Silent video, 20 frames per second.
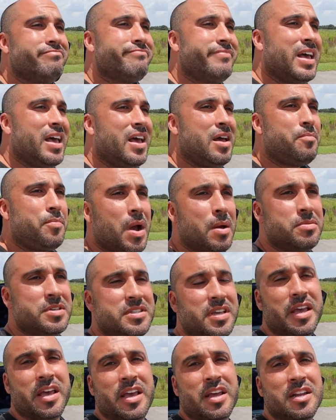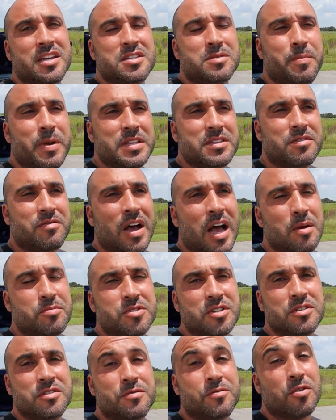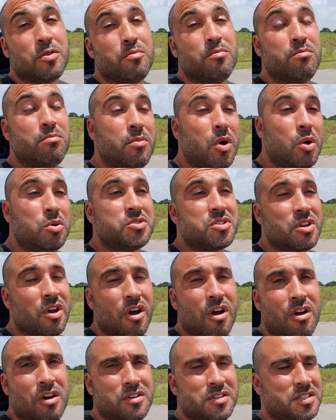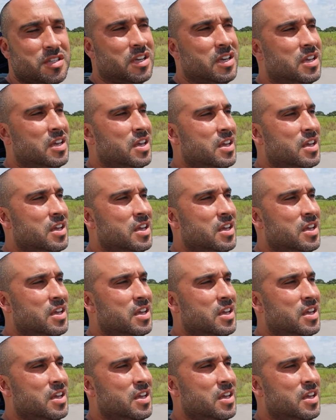I'd probably say inexpensive options for most cars.